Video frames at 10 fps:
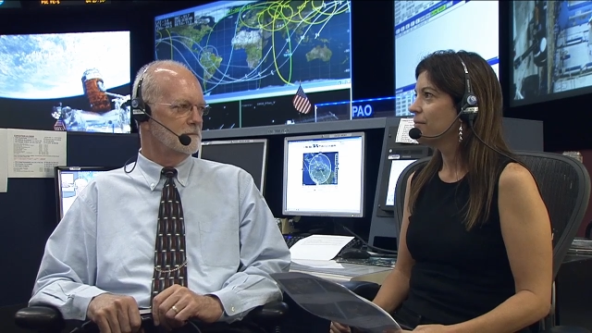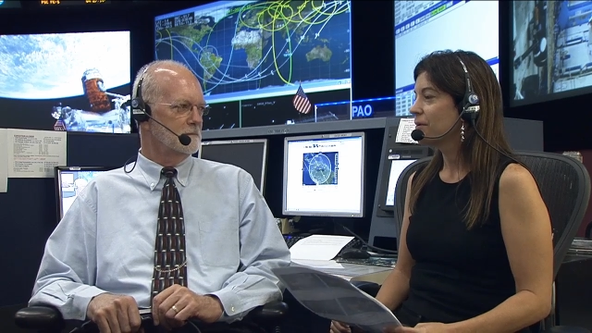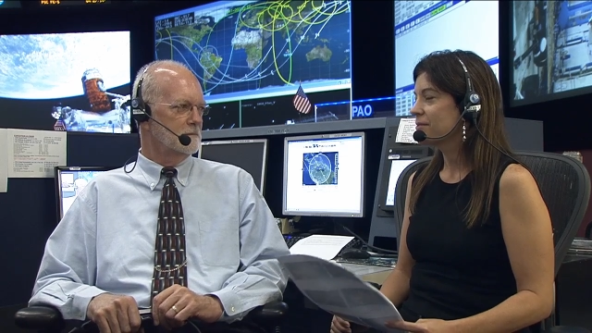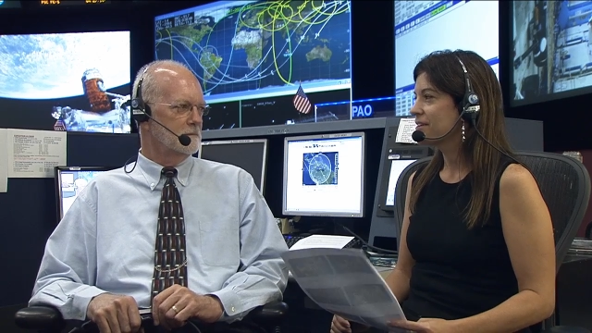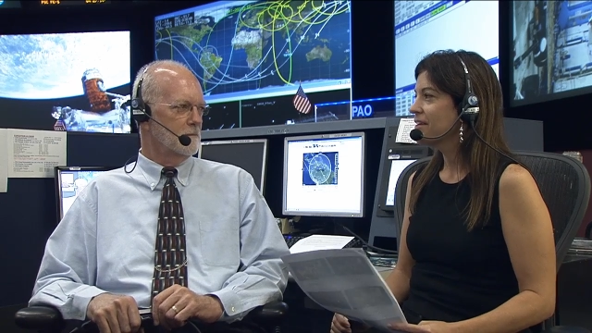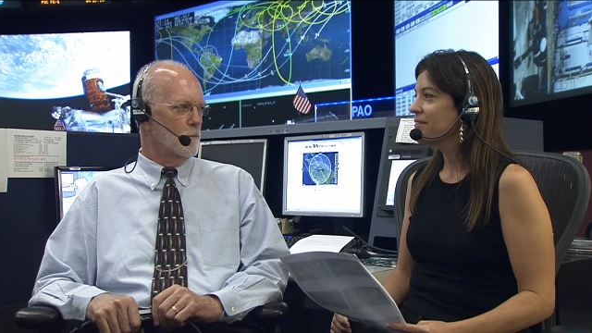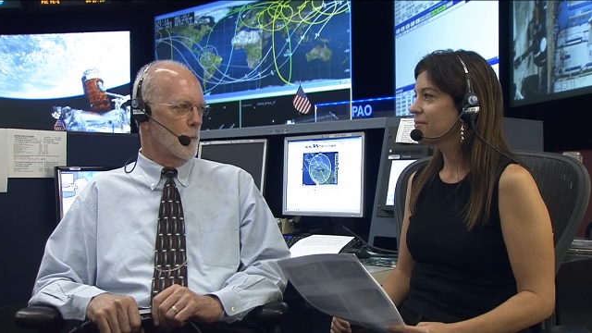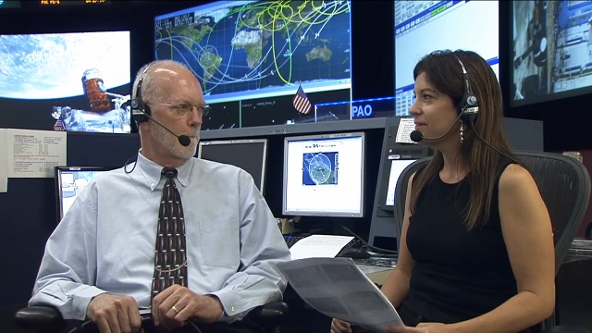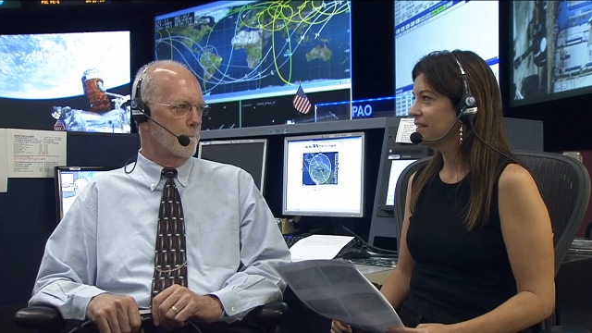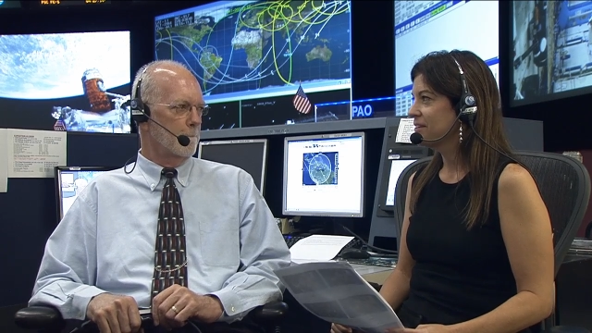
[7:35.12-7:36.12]
Speaker 1: there was another
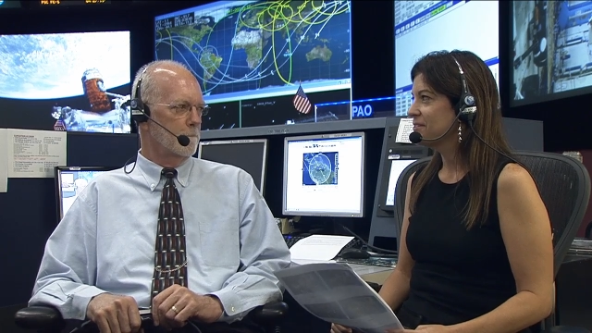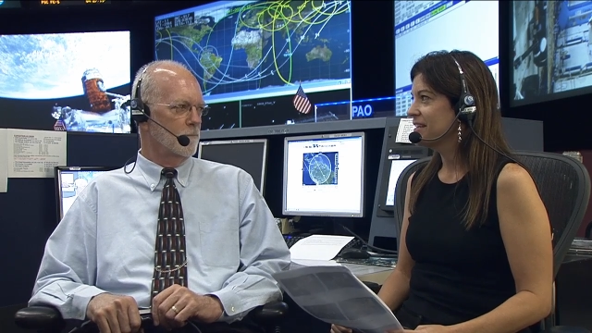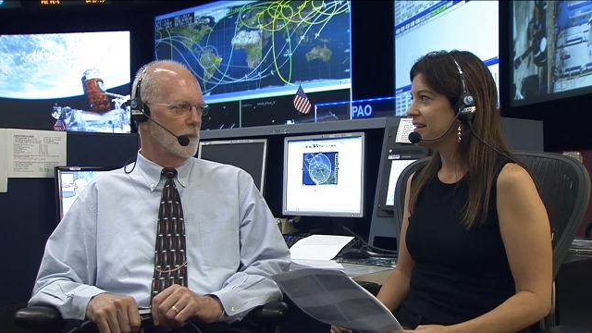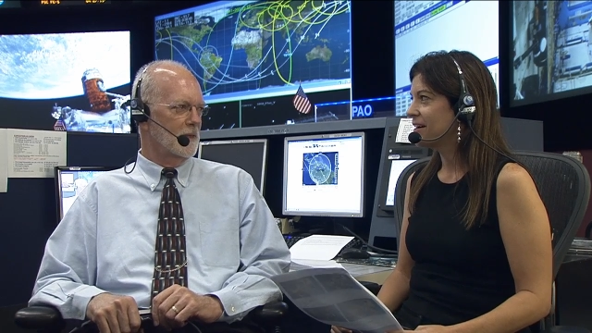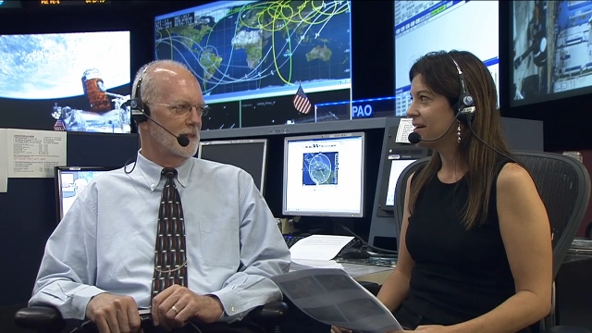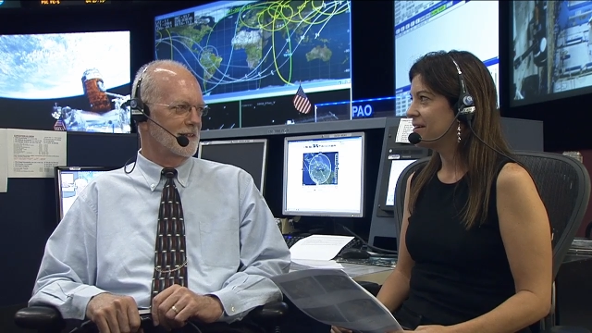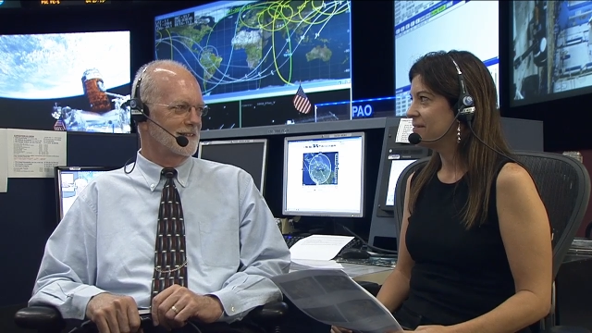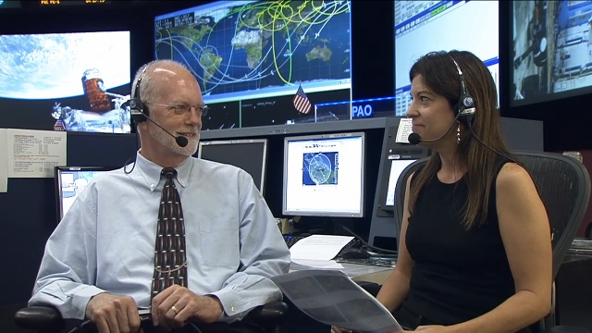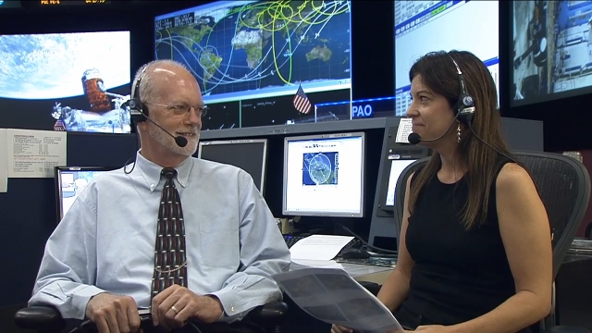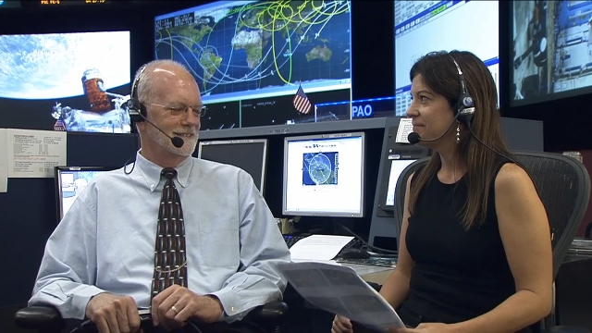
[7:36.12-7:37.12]
really unique
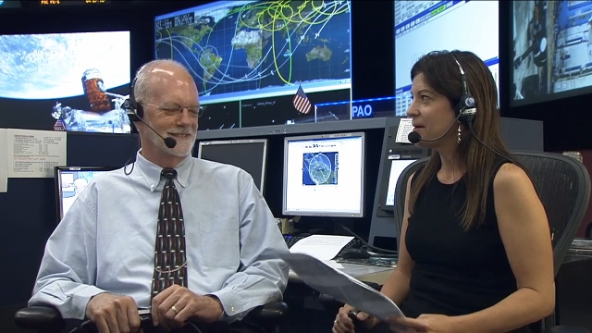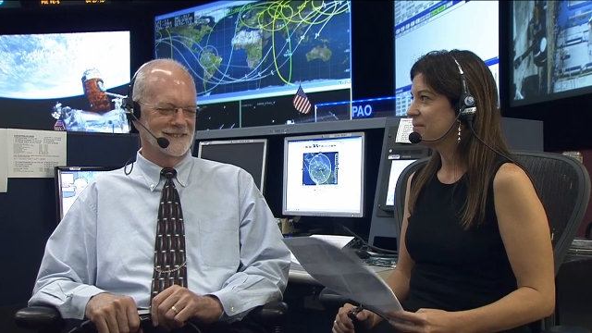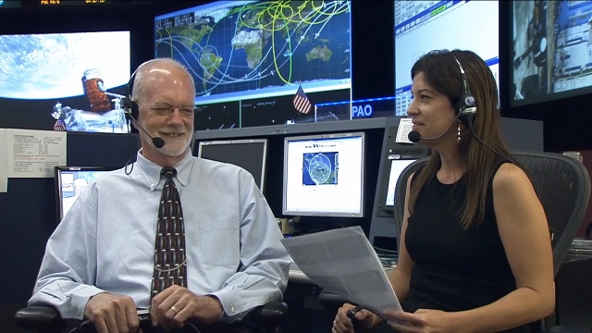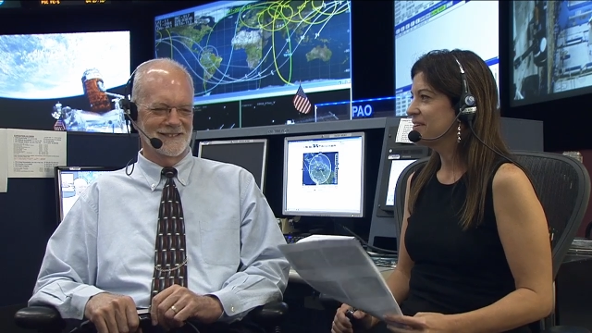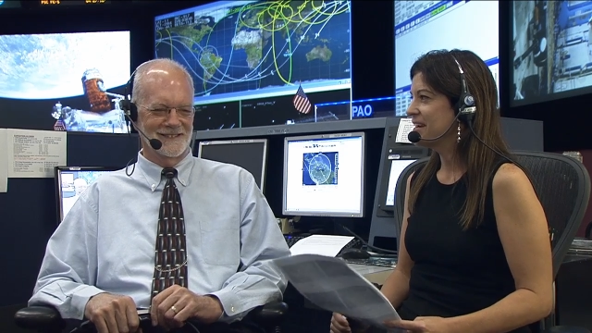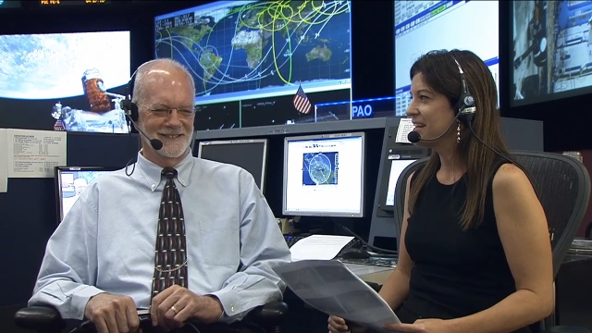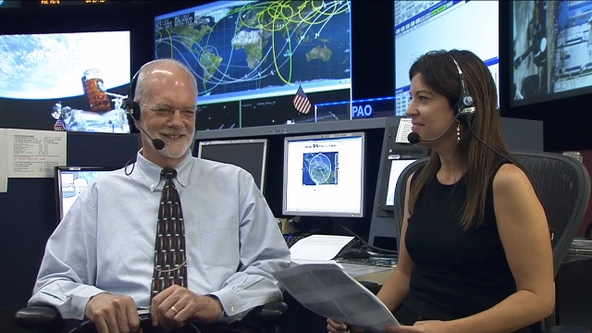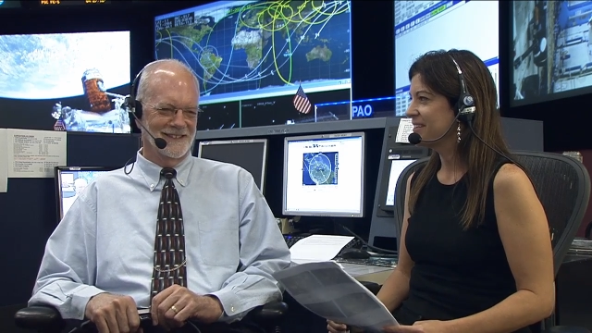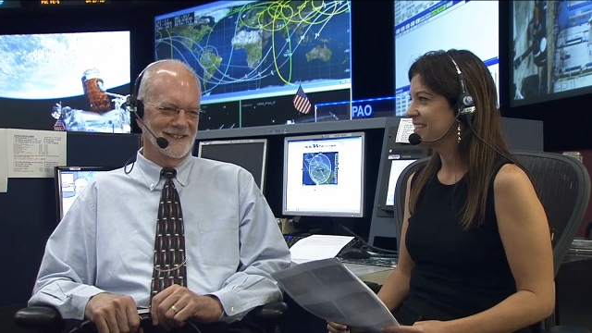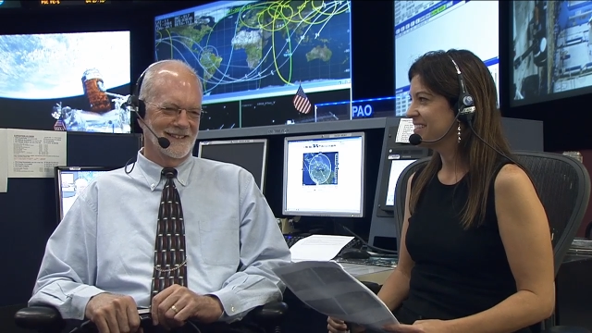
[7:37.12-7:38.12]
um, opportunity
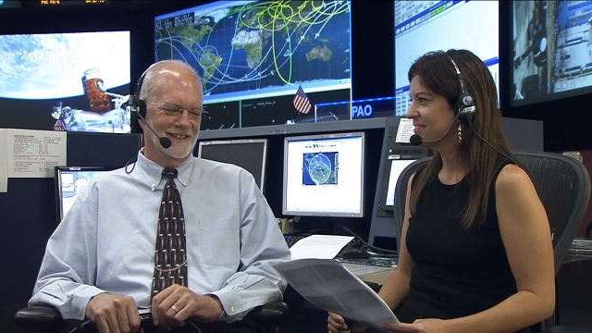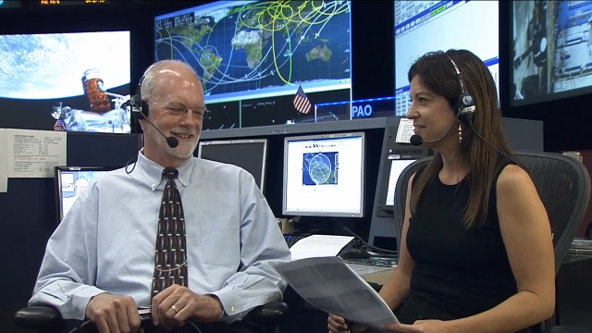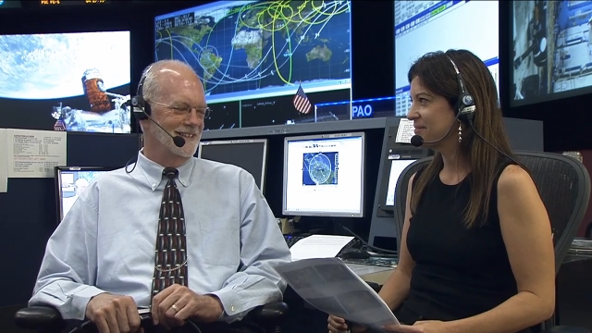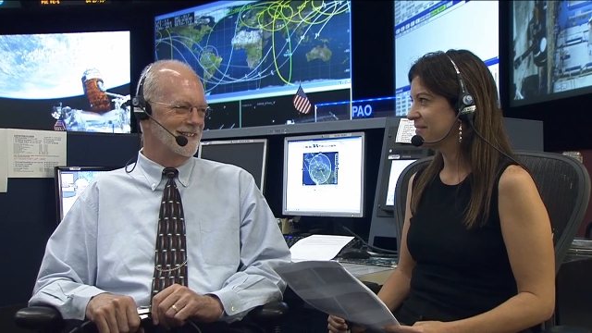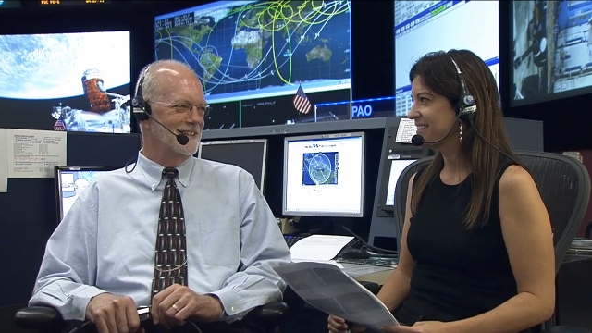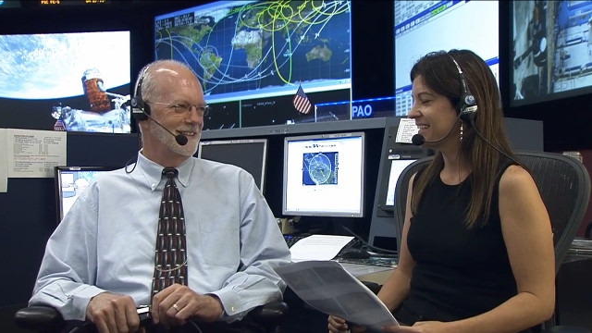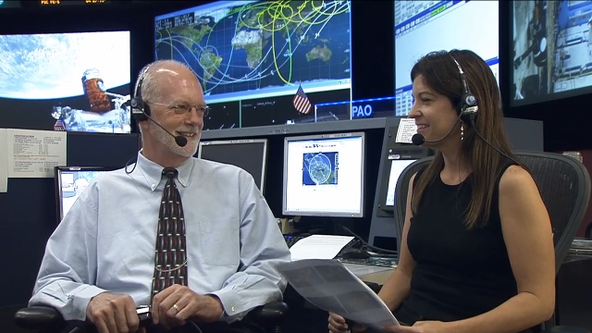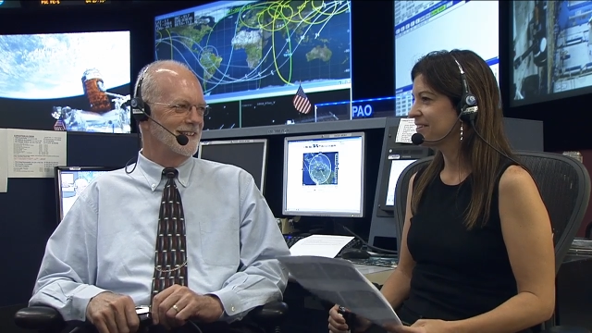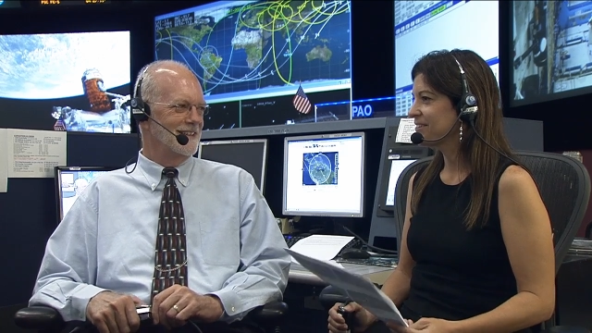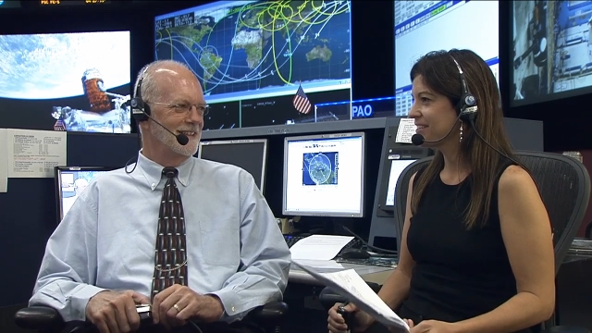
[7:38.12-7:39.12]
with this crew in particular,